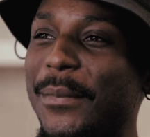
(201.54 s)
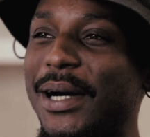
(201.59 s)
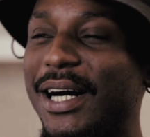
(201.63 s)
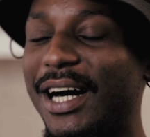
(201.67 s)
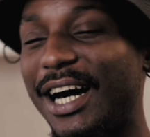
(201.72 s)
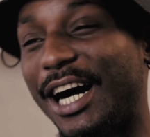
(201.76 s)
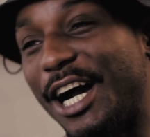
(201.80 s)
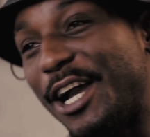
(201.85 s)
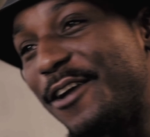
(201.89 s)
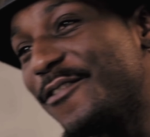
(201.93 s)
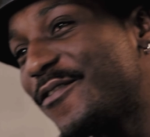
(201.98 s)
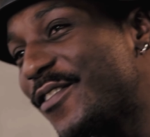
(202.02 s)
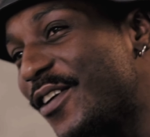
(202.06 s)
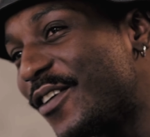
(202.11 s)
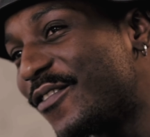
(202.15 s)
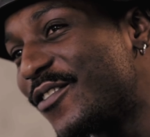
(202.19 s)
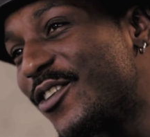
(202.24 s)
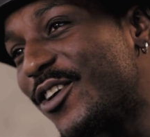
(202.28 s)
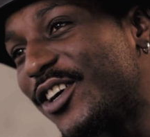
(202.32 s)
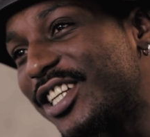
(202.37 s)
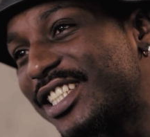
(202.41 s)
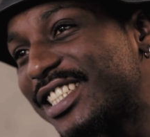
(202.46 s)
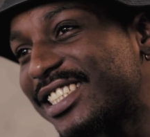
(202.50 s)
If you have
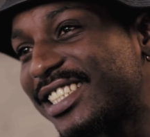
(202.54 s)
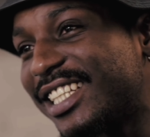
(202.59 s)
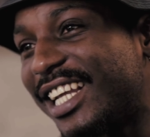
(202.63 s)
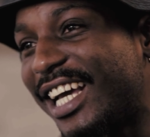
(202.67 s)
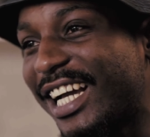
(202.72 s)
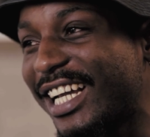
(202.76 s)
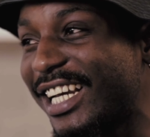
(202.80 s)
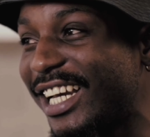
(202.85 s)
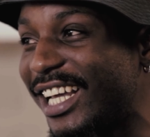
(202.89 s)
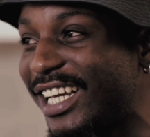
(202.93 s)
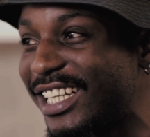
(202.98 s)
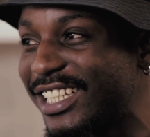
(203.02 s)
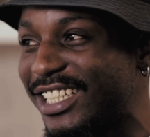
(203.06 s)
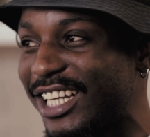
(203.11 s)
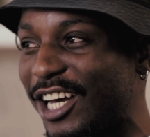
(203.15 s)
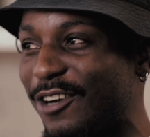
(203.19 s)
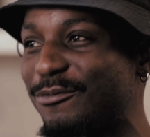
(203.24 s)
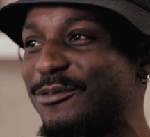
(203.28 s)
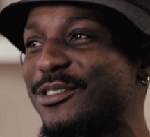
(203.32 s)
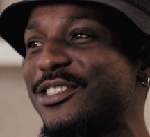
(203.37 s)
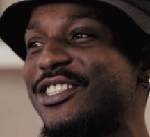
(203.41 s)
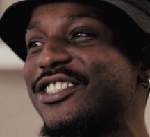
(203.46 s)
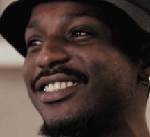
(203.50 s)
noticed, like lately
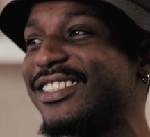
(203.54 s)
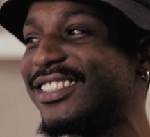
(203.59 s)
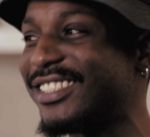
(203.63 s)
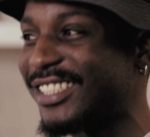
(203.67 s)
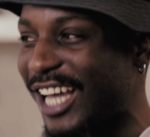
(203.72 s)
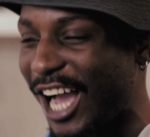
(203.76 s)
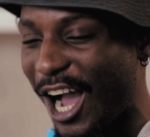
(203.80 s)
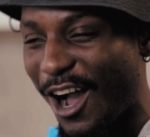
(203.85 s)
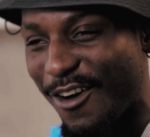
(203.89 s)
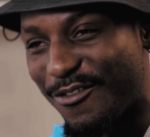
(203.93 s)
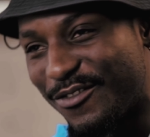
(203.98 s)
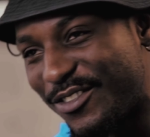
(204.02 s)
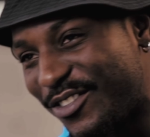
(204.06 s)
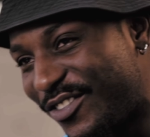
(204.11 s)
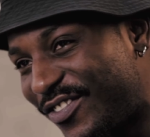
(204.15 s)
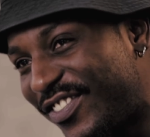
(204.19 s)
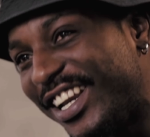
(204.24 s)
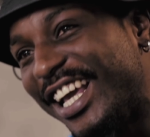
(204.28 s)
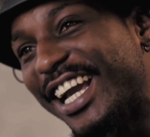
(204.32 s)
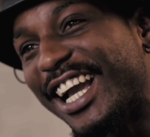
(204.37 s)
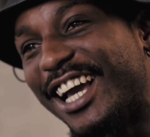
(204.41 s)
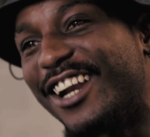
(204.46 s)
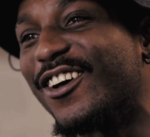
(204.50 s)
I've been
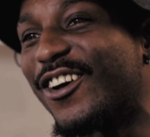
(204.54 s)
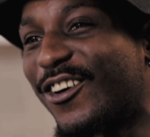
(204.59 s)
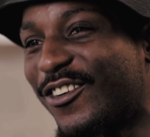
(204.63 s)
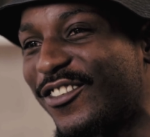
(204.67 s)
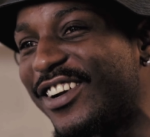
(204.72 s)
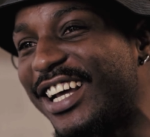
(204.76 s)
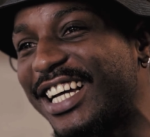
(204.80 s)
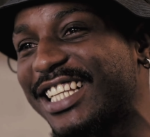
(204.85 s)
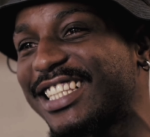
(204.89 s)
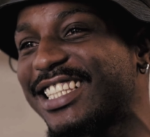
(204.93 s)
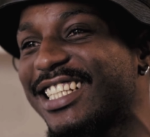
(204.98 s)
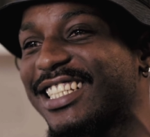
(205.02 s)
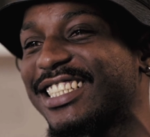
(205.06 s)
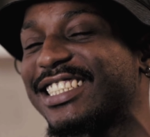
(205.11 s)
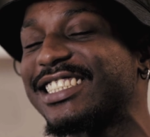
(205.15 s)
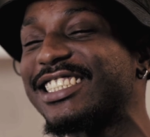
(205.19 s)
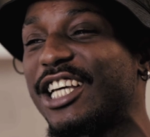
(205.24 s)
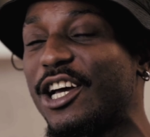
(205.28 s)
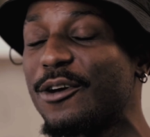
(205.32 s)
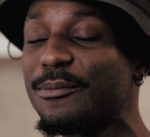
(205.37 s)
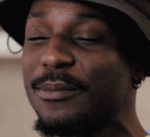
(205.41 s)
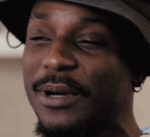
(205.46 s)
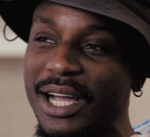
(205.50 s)
playing a lot of like
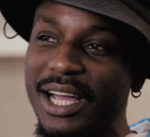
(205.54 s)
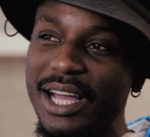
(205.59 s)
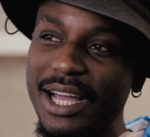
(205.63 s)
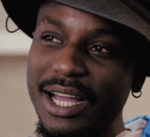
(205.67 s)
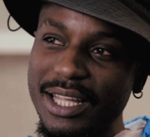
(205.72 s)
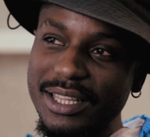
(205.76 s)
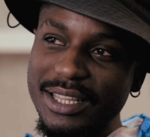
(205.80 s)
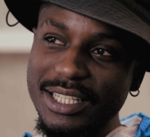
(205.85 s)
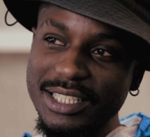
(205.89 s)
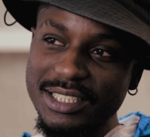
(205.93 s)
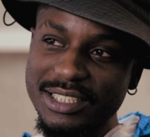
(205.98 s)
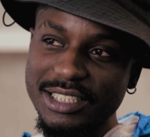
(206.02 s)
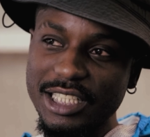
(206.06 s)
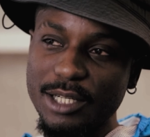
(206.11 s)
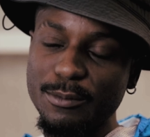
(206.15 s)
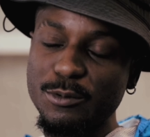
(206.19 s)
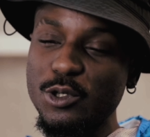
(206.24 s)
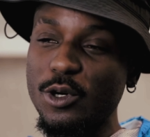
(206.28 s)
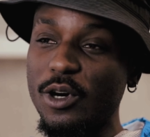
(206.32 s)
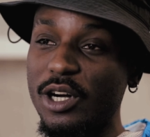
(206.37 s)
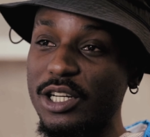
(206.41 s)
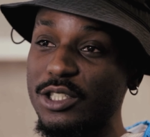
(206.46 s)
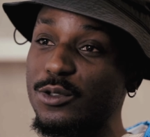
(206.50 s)
3-step
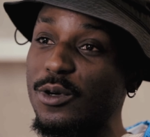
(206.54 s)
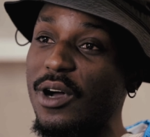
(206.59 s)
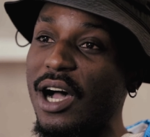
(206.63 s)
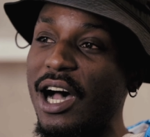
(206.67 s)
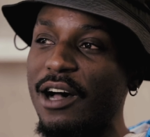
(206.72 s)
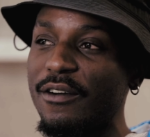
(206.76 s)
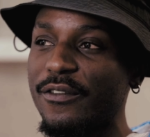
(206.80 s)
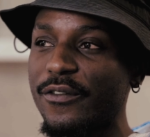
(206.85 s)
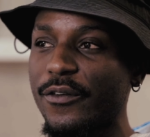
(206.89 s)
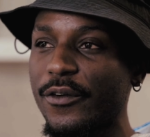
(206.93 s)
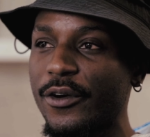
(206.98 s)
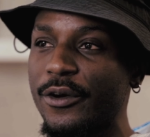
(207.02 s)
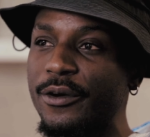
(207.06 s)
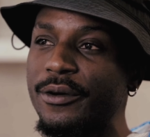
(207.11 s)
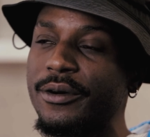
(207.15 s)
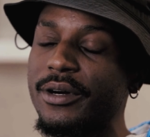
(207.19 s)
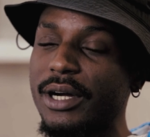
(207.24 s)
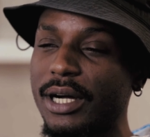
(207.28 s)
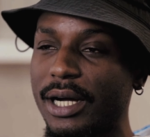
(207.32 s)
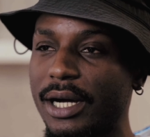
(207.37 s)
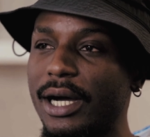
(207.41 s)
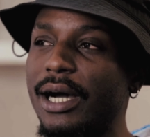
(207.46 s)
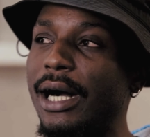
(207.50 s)
towards to Afro.
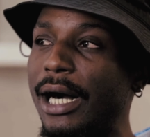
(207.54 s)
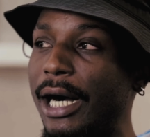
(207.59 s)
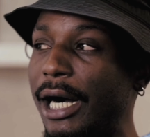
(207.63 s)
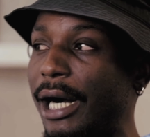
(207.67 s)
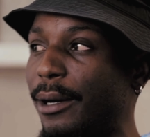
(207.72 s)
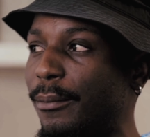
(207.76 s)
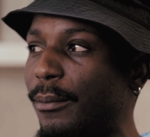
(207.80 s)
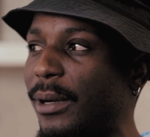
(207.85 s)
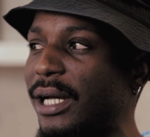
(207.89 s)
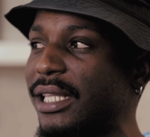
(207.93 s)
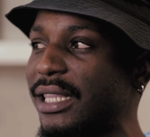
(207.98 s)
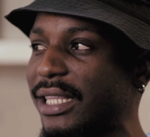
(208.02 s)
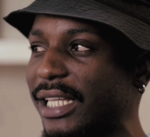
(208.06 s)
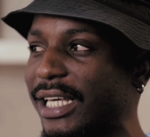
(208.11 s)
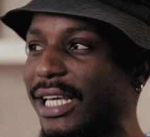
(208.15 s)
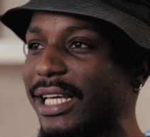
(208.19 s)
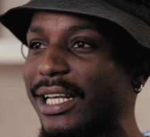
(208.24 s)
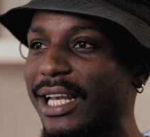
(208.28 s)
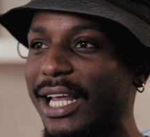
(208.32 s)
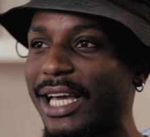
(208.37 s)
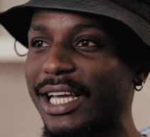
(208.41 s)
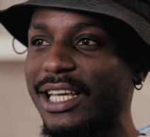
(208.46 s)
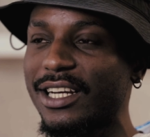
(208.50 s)
I think
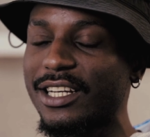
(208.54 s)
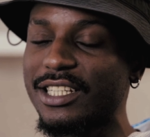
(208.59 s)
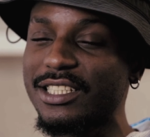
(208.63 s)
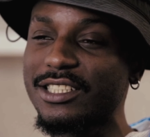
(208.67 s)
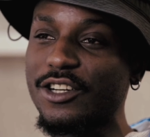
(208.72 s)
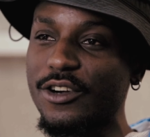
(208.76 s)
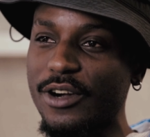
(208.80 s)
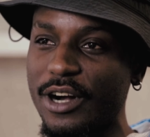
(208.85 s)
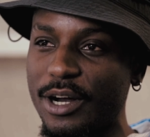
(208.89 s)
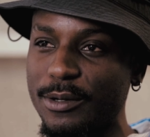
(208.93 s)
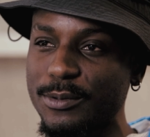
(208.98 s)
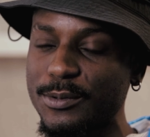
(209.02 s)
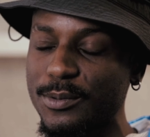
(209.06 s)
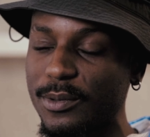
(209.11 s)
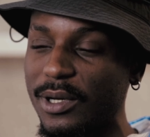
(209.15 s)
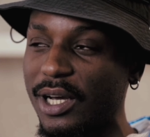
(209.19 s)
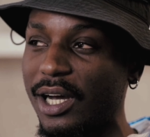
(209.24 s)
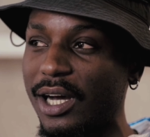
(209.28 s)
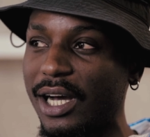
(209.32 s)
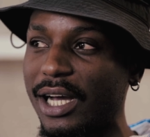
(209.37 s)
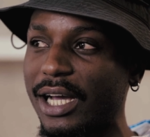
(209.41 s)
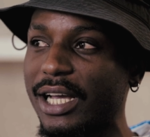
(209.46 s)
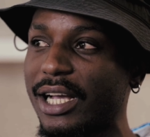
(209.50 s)
like it has grasped
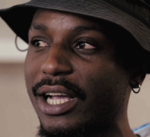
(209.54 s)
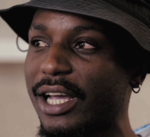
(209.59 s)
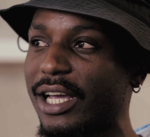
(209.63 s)
my